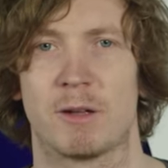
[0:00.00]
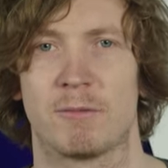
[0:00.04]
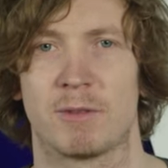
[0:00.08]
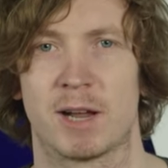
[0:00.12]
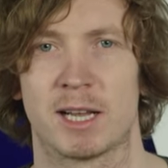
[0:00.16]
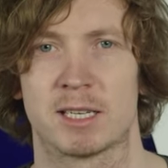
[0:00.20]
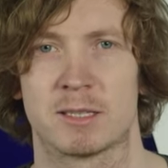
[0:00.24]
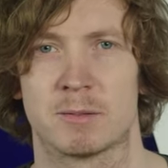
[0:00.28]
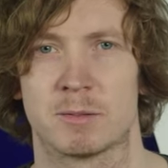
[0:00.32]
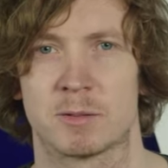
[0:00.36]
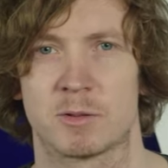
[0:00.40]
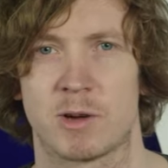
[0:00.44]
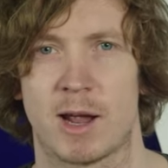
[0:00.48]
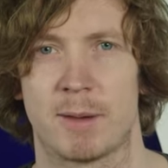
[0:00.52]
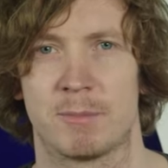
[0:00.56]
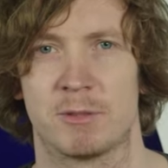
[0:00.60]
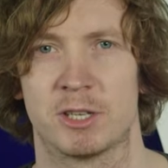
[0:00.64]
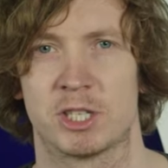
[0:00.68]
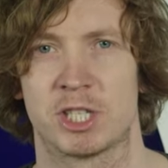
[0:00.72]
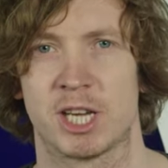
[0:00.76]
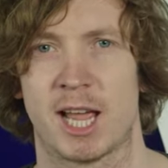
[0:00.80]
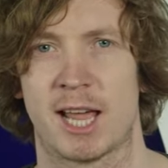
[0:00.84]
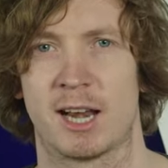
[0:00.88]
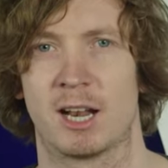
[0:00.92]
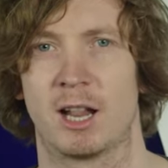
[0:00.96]
Don't forget to subscribe
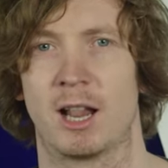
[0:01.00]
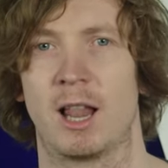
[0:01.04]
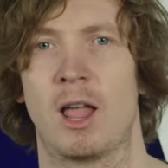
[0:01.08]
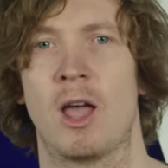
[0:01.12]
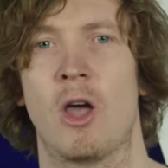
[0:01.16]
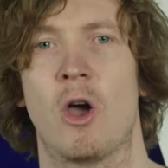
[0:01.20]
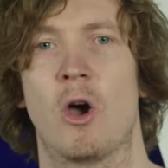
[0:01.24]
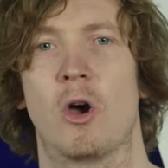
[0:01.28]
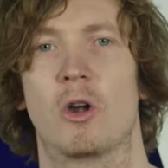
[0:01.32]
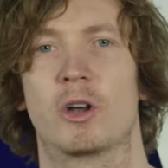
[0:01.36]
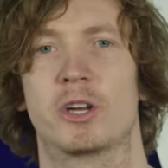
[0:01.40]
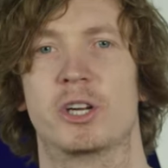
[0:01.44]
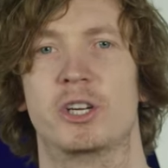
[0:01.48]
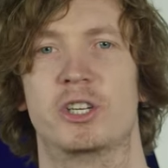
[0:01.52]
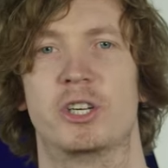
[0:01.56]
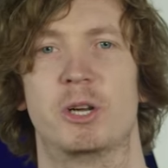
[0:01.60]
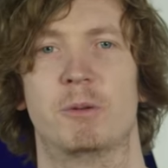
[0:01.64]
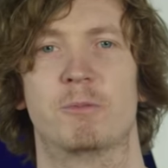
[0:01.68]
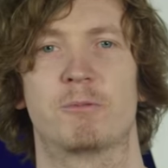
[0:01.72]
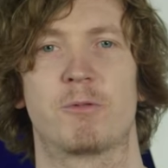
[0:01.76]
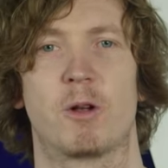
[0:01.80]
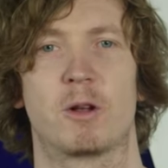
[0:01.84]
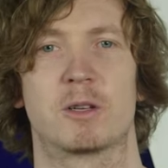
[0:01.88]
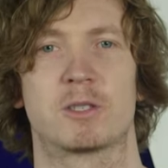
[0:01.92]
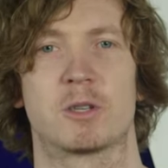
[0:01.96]
to the channel on
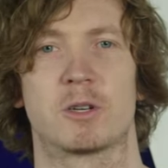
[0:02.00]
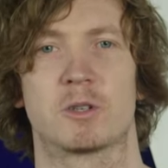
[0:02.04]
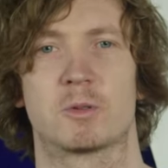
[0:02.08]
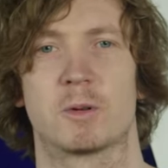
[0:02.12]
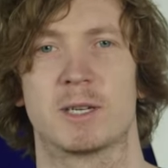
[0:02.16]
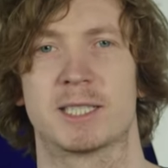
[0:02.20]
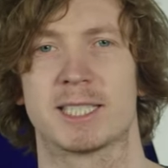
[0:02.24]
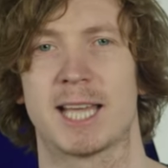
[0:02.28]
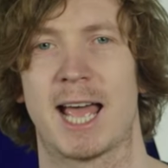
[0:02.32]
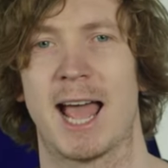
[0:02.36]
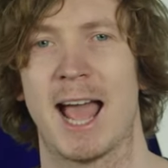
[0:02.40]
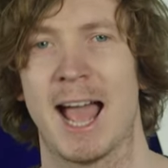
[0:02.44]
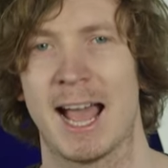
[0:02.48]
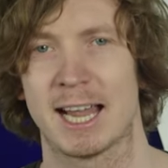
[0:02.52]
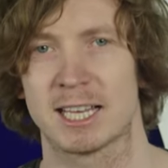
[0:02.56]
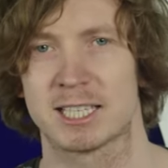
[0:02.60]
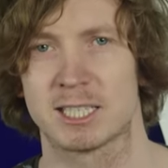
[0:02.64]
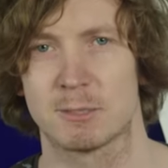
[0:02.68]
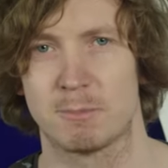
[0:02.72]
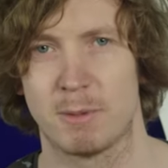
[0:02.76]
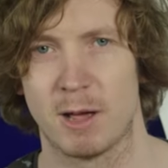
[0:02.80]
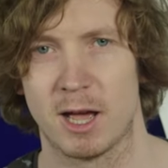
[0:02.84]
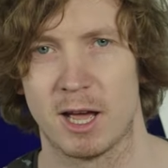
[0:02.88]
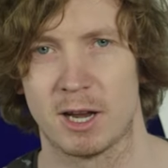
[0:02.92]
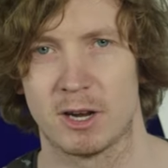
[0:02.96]
YouTube and follow us on Twitter
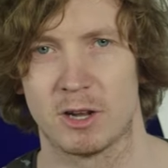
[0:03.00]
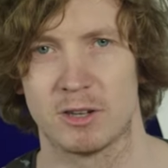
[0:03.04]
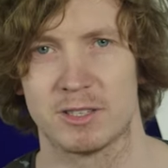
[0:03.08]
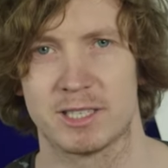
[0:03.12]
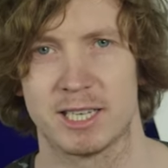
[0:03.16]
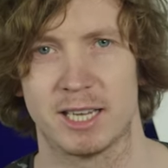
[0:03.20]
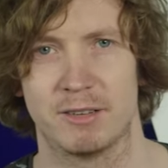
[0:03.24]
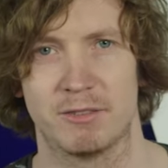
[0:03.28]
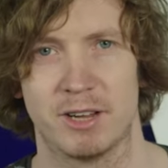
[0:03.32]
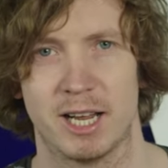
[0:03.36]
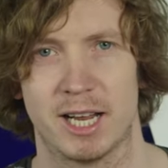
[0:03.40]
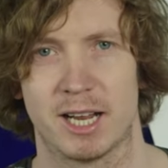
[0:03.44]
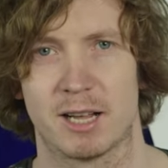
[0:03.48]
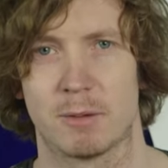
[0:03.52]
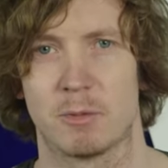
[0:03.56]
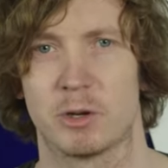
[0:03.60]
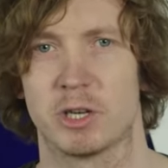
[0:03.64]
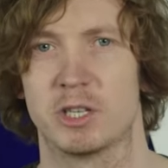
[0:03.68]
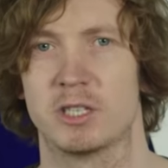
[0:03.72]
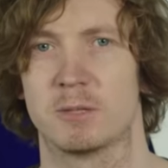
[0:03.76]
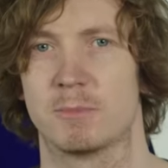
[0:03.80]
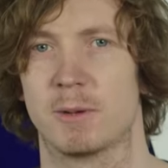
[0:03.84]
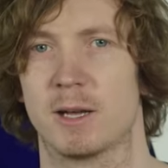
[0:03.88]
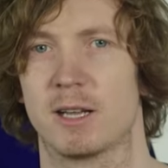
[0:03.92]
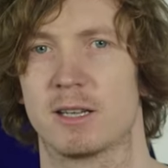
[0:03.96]
at SpurredOnTV.
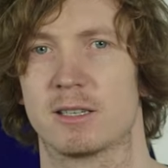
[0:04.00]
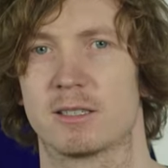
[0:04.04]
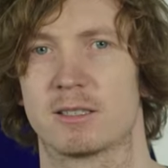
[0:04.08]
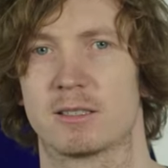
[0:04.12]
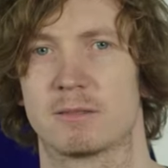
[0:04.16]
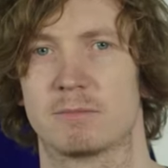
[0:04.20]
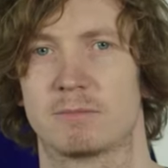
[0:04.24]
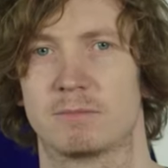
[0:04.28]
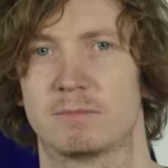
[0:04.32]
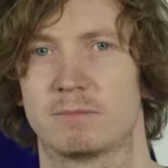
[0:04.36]
Come on you Spurs.